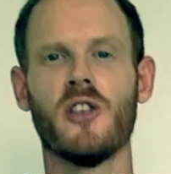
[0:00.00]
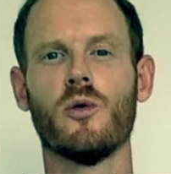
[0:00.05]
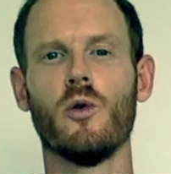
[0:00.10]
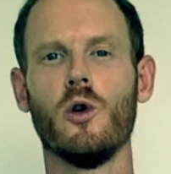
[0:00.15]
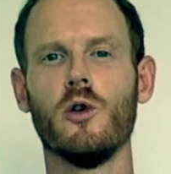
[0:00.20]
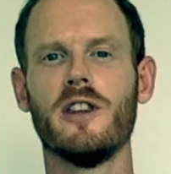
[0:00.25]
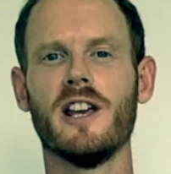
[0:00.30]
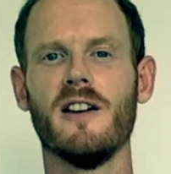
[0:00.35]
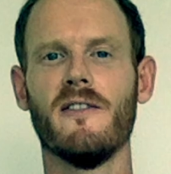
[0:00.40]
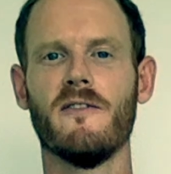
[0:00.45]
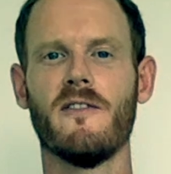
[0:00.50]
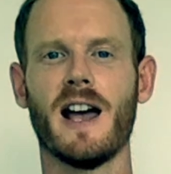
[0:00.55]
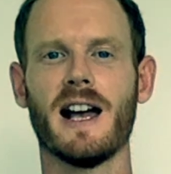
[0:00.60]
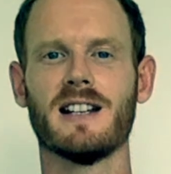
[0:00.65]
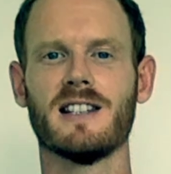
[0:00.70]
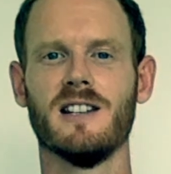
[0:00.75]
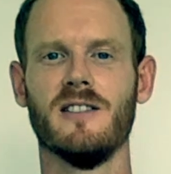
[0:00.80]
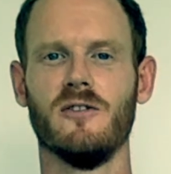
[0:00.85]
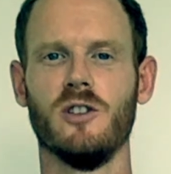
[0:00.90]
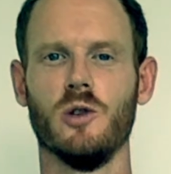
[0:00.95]
Through the
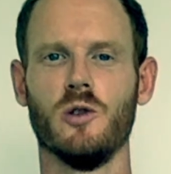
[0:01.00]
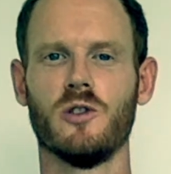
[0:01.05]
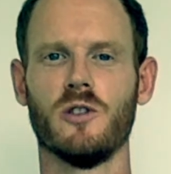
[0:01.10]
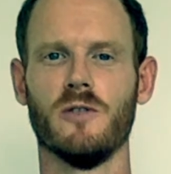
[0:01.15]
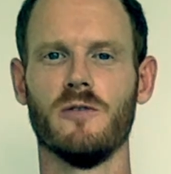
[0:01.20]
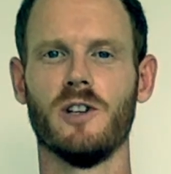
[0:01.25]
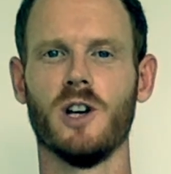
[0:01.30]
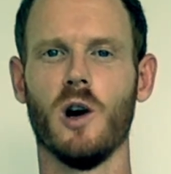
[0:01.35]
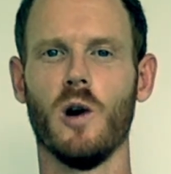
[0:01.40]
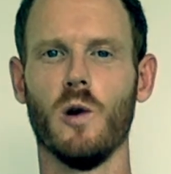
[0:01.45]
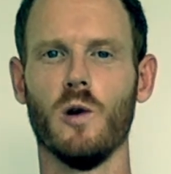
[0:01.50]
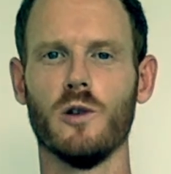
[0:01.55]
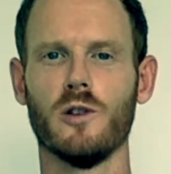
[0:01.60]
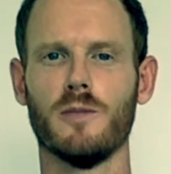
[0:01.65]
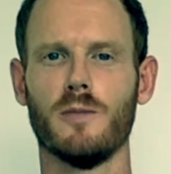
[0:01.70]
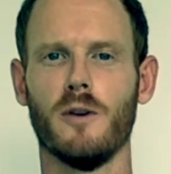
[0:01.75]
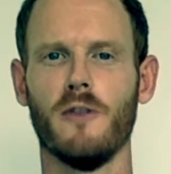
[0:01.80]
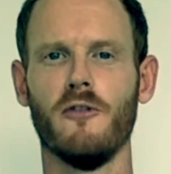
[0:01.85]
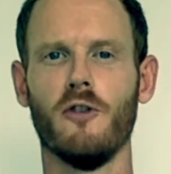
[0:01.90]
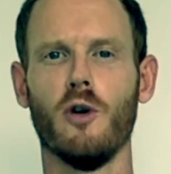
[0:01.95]
effective use of goals,
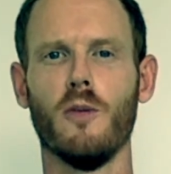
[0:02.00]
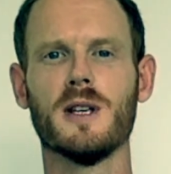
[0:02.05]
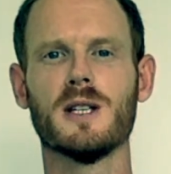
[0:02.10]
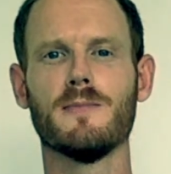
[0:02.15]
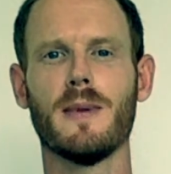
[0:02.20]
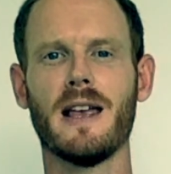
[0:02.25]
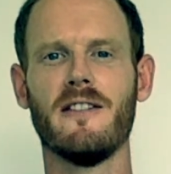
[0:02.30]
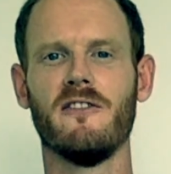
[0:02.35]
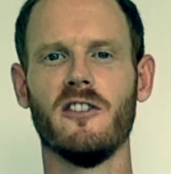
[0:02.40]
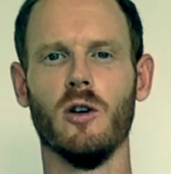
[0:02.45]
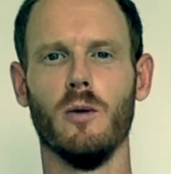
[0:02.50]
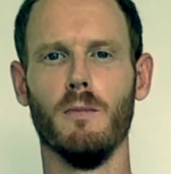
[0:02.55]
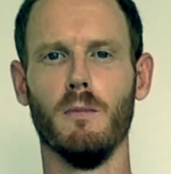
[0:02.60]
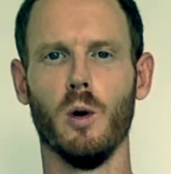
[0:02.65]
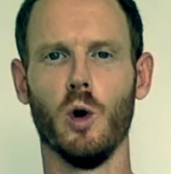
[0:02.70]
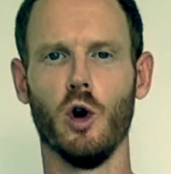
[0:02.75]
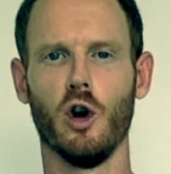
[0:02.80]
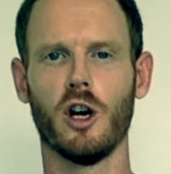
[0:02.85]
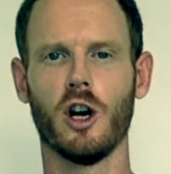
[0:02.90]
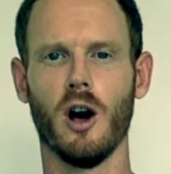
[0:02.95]
performers may feel
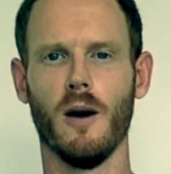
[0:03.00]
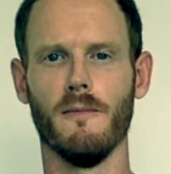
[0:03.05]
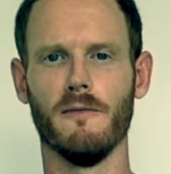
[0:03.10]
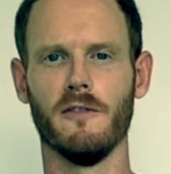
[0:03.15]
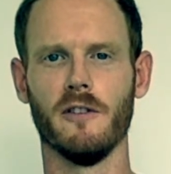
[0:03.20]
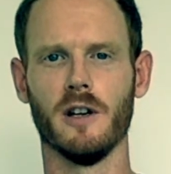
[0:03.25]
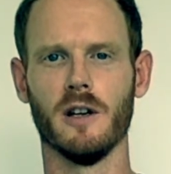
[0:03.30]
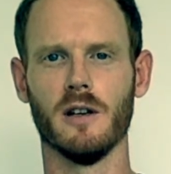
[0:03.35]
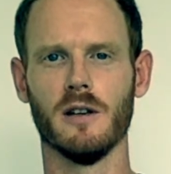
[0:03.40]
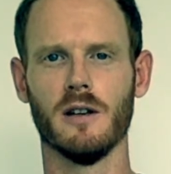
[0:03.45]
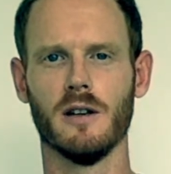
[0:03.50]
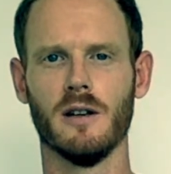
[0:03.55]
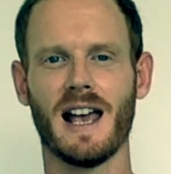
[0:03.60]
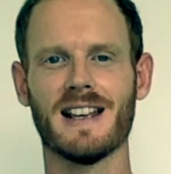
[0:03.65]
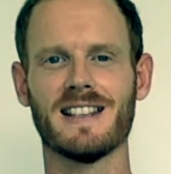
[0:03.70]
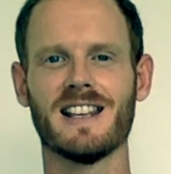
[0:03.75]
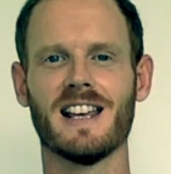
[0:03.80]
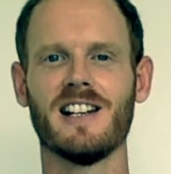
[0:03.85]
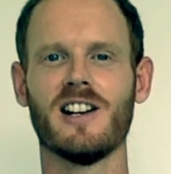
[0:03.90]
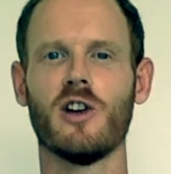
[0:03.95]
more confident,
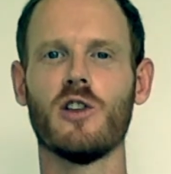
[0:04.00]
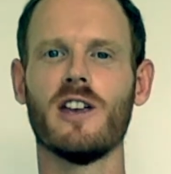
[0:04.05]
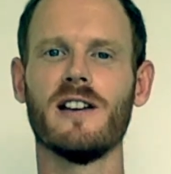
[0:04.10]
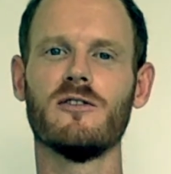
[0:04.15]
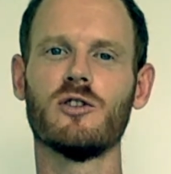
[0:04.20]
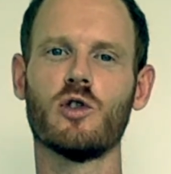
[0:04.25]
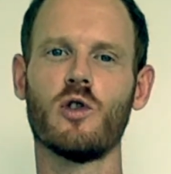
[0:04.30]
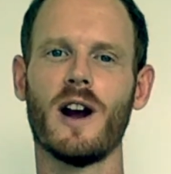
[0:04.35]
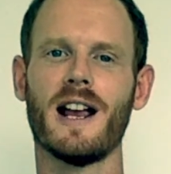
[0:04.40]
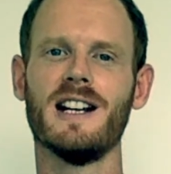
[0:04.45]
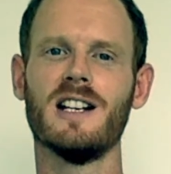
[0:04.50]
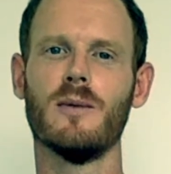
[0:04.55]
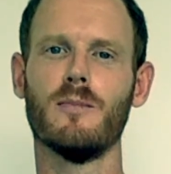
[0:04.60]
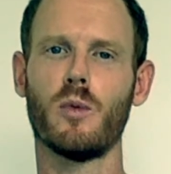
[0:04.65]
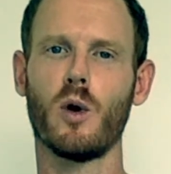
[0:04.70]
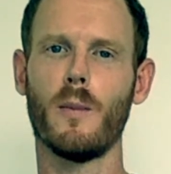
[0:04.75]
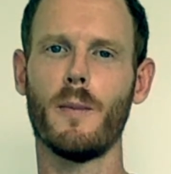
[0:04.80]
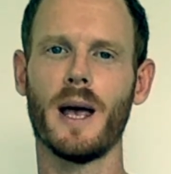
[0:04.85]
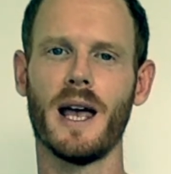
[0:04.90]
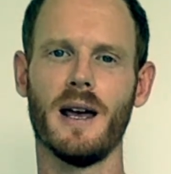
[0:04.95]
as they know they've trained and
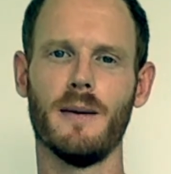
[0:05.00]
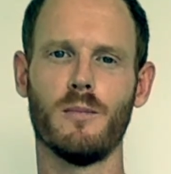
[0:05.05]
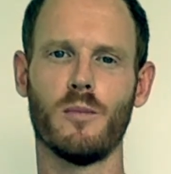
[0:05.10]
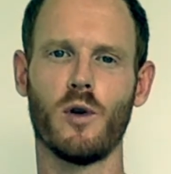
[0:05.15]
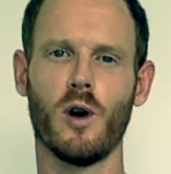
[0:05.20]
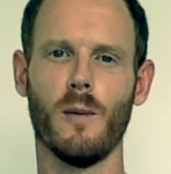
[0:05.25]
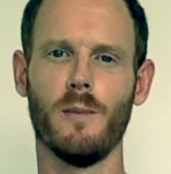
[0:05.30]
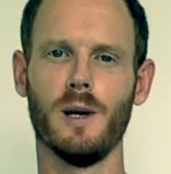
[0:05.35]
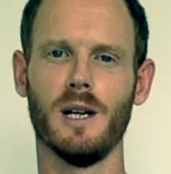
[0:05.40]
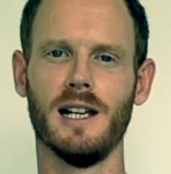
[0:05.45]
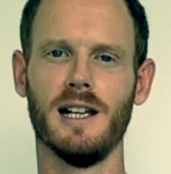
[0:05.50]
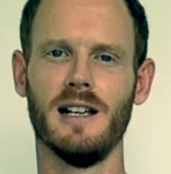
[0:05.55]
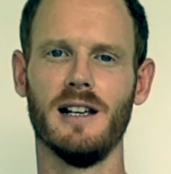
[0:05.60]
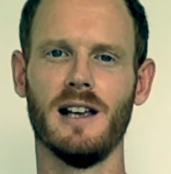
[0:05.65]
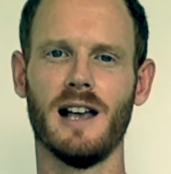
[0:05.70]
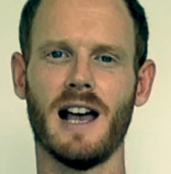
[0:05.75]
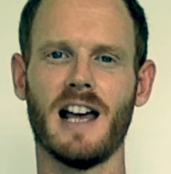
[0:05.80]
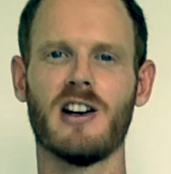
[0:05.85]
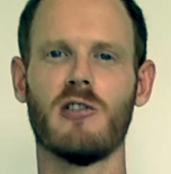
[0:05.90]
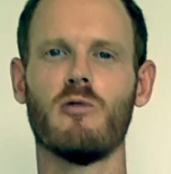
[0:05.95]
prepared properly
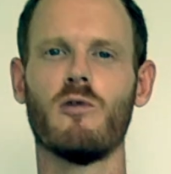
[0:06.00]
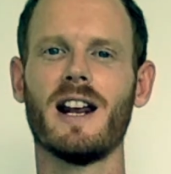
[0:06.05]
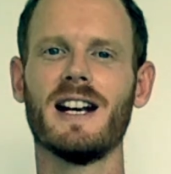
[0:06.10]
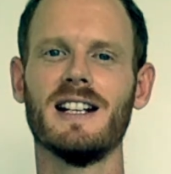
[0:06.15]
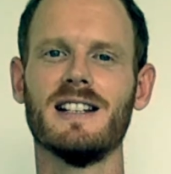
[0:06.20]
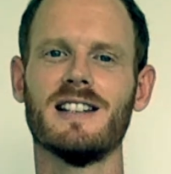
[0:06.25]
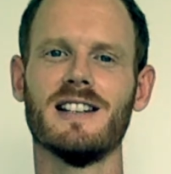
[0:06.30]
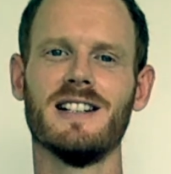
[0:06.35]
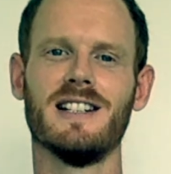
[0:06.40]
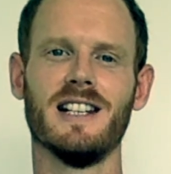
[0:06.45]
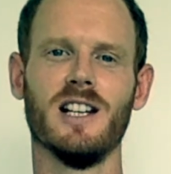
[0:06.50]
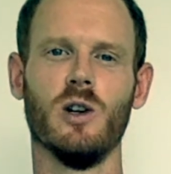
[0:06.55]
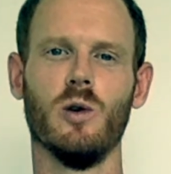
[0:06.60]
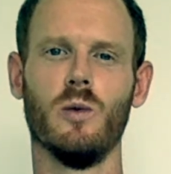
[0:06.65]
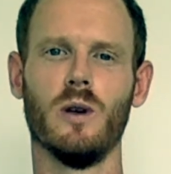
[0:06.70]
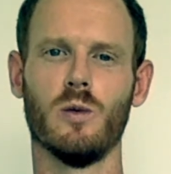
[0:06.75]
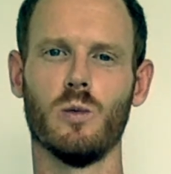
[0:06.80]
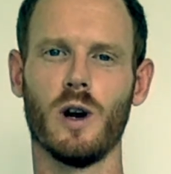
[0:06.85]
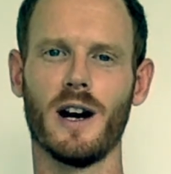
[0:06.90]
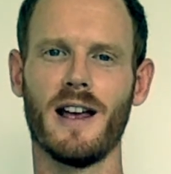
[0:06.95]
and are ready to deal
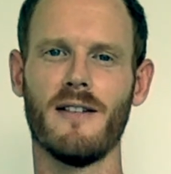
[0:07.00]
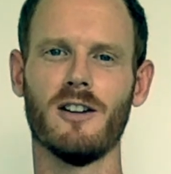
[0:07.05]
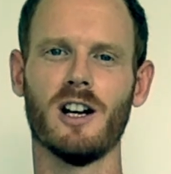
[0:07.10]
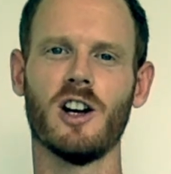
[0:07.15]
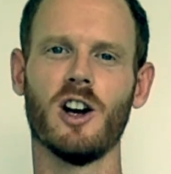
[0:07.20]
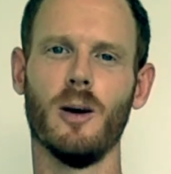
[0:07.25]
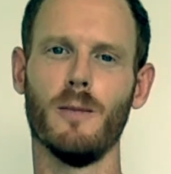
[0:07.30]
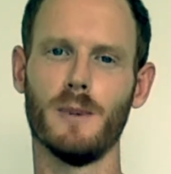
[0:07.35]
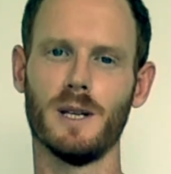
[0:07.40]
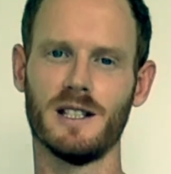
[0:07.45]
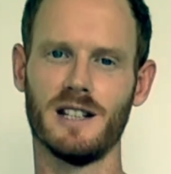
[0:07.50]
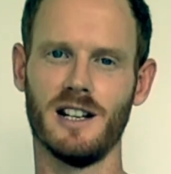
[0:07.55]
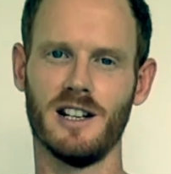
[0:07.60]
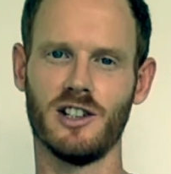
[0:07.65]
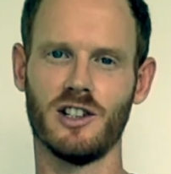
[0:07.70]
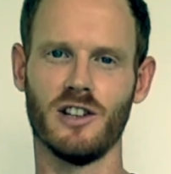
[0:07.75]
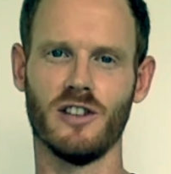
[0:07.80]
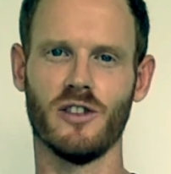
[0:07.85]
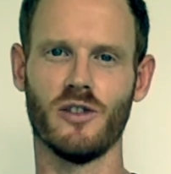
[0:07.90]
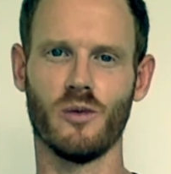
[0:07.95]
with whatever
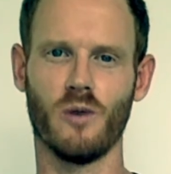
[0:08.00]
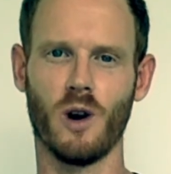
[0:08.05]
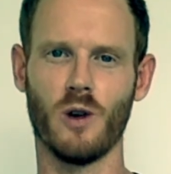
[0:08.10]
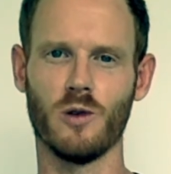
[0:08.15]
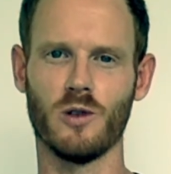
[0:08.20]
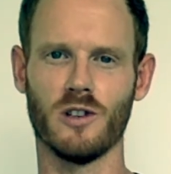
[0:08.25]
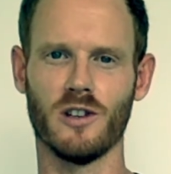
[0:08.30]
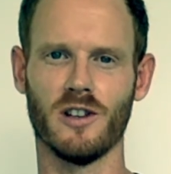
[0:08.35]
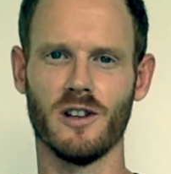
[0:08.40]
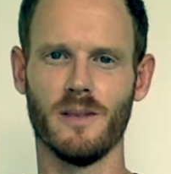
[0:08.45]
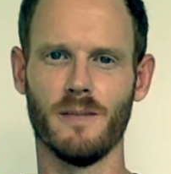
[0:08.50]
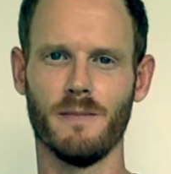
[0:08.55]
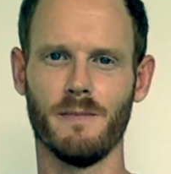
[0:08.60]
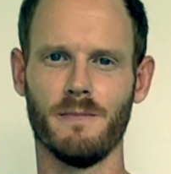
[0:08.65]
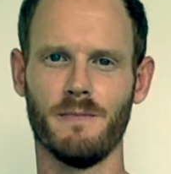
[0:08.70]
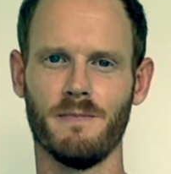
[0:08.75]
competition throws at them.